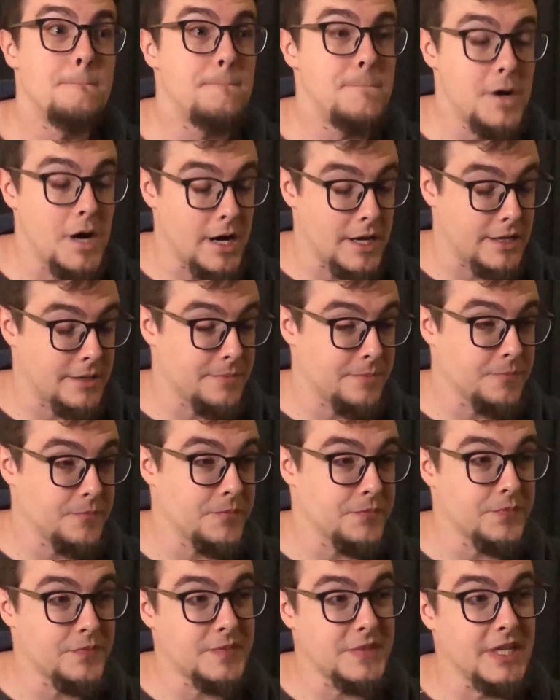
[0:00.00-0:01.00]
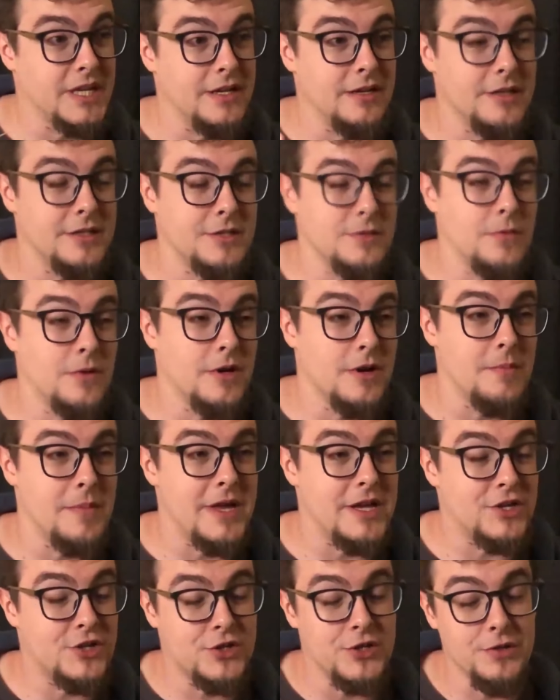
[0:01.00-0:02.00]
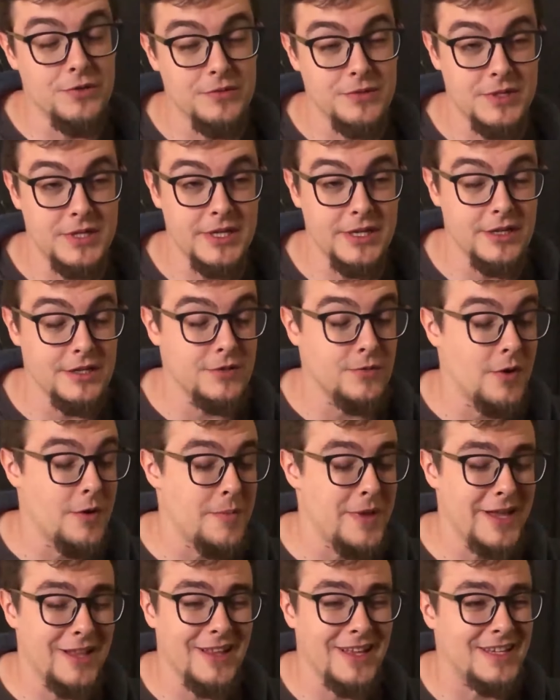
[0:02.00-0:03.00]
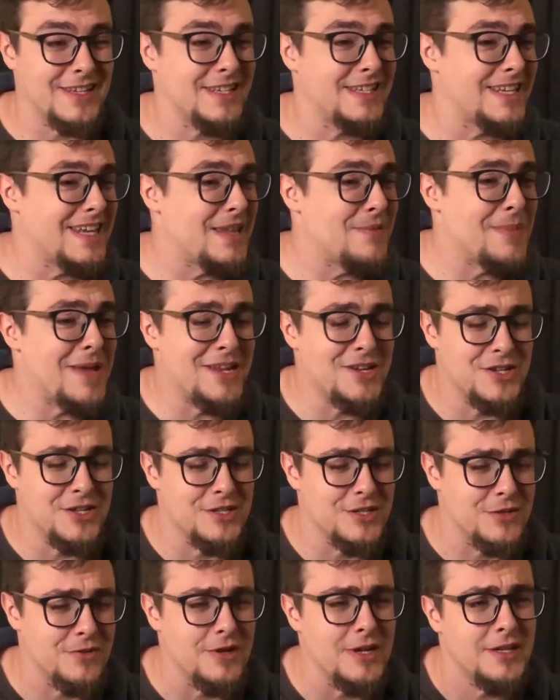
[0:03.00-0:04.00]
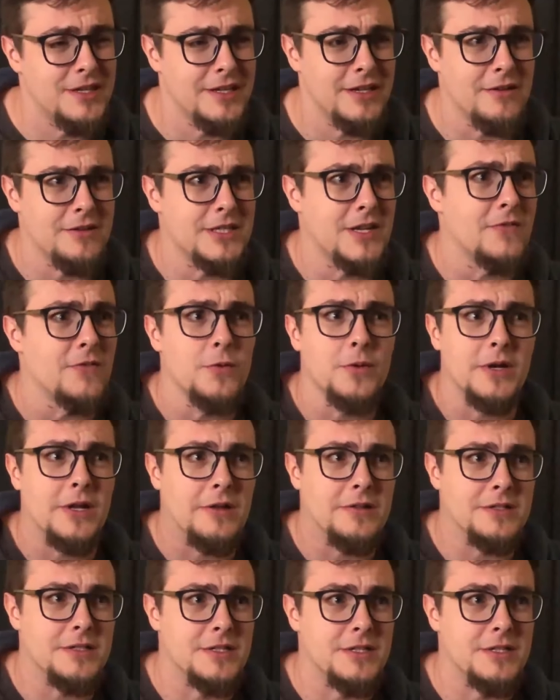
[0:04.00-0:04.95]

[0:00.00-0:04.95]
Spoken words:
But he doesn't want to make shoes. He doesn't want to make like steam engines or anything else everyone else